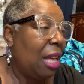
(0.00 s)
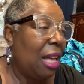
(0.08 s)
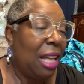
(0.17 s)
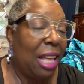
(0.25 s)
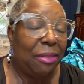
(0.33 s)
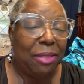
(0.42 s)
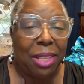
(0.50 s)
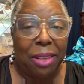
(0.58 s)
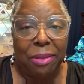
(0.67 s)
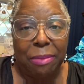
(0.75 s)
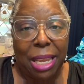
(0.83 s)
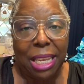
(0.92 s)
I've
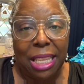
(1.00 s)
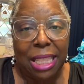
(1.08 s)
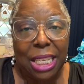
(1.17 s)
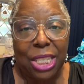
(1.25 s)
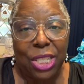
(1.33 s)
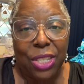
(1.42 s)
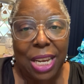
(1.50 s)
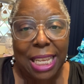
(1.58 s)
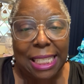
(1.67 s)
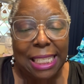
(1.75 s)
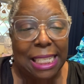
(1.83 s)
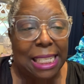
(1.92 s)
loved making these
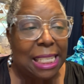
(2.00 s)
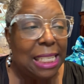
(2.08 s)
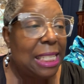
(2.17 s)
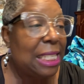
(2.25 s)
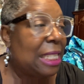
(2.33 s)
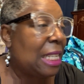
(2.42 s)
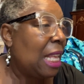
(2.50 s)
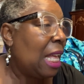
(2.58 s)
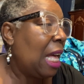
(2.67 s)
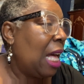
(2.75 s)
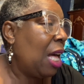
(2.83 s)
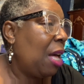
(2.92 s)
dresses.
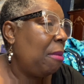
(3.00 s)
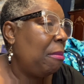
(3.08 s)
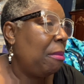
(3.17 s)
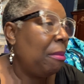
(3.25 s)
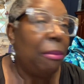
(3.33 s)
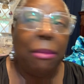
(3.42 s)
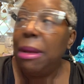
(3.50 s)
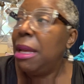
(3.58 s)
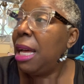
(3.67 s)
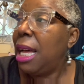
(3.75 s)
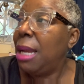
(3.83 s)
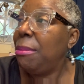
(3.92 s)

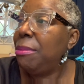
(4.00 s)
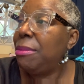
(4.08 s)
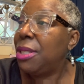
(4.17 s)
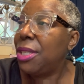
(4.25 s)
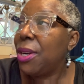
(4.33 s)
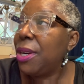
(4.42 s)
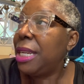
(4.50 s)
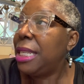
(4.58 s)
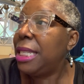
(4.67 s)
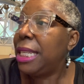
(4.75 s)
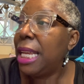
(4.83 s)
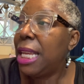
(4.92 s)
I'm starting
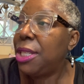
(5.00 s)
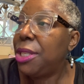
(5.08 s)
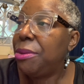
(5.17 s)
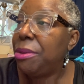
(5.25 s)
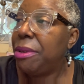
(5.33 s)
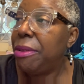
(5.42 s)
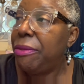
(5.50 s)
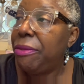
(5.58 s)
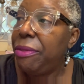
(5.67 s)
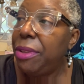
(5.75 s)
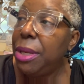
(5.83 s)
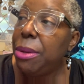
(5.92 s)
to get to a
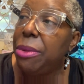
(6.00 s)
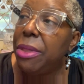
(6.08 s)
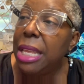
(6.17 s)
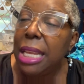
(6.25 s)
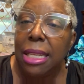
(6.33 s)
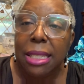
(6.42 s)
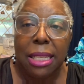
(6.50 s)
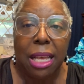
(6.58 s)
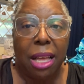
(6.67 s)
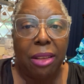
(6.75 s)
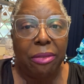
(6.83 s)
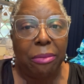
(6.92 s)
few things
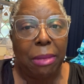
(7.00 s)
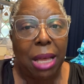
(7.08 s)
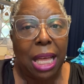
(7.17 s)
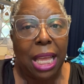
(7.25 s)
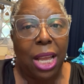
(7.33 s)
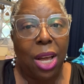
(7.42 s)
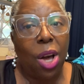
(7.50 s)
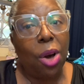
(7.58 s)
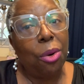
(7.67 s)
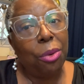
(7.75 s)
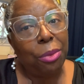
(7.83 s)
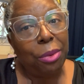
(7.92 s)
of my
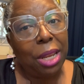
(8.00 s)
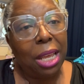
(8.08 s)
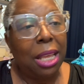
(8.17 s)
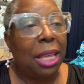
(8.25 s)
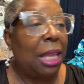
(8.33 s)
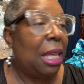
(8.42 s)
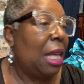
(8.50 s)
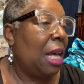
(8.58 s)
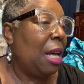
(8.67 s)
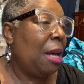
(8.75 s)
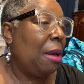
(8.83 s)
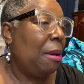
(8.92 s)
own
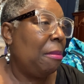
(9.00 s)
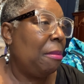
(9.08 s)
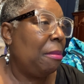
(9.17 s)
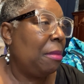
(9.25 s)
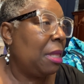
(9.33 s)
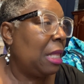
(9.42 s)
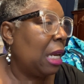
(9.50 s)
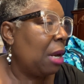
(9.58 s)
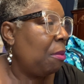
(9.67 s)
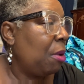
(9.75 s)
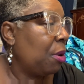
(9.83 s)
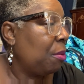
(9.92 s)
that I
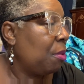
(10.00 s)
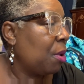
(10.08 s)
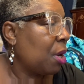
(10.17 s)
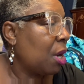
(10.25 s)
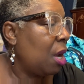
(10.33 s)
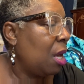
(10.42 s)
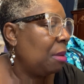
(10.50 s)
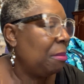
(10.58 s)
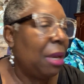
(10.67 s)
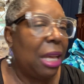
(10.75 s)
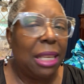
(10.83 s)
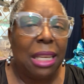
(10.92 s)
want to work on,
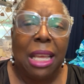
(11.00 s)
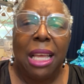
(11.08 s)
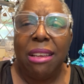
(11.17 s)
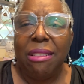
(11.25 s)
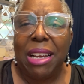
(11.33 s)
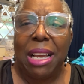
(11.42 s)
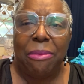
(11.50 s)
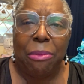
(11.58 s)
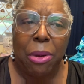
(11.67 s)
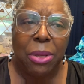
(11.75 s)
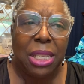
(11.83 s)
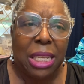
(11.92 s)
but I'm
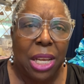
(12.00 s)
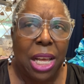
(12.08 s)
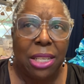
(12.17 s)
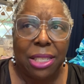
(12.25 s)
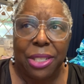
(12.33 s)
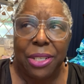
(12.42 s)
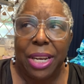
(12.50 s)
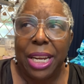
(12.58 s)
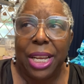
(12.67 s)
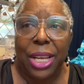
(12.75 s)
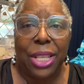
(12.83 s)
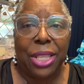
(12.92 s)
mostly
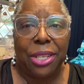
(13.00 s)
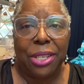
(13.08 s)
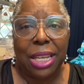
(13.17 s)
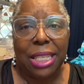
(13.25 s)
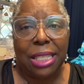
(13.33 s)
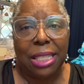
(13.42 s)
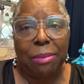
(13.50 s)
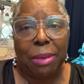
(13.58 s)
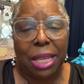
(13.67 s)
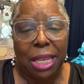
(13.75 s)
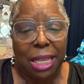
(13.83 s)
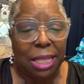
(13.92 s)
concentrating on the dresses
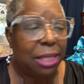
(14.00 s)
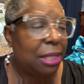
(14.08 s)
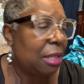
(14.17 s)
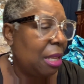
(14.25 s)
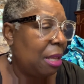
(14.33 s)
because